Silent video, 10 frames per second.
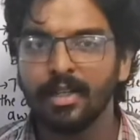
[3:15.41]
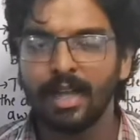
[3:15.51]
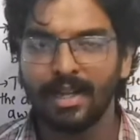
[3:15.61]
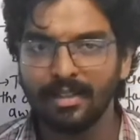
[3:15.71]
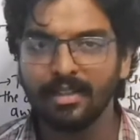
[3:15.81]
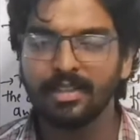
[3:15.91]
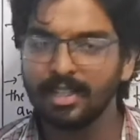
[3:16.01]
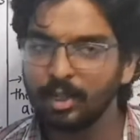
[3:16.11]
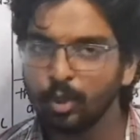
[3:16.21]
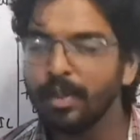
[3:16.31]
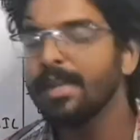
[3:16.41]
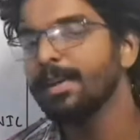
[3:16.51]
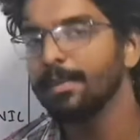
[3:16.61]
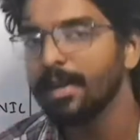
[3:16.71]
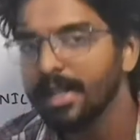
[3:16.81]
another thing to be
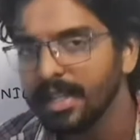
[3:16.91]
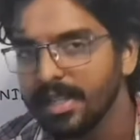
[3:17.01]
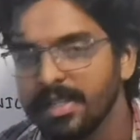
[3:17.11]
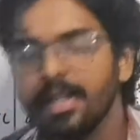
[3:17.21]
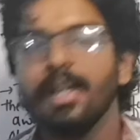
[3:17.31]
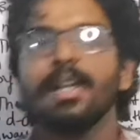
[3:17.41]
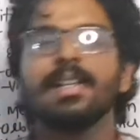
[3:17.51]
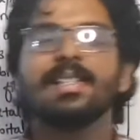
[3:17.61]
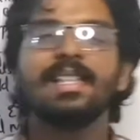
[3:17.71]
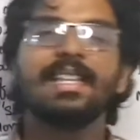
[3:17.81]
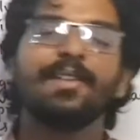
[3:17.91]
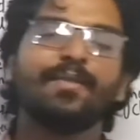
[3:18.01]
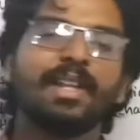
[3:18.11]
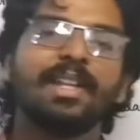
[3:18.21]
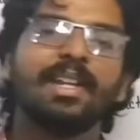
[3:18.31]
remembered is
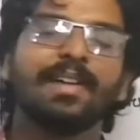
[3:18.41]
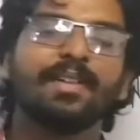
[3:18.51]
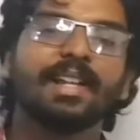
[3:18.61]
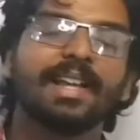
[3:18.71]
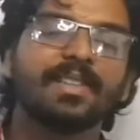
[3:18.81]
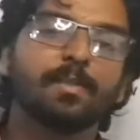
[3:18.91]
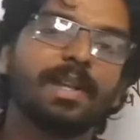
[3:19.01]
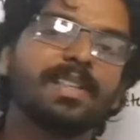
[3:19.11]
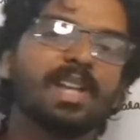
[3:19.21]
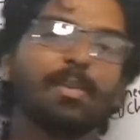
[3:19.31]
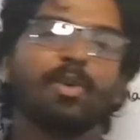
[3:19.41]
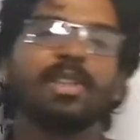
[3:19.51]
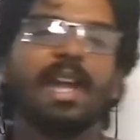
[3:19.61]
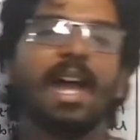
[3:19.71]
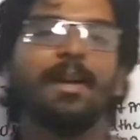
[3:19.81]
CFT never explains about
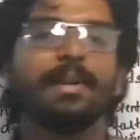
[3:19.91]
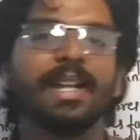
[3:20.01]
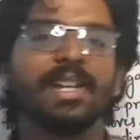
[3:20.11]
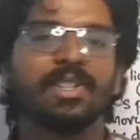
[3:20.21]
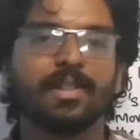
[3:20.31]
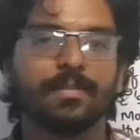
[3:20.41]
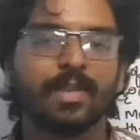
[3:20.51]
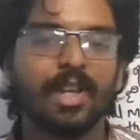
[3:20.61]
the hybridization.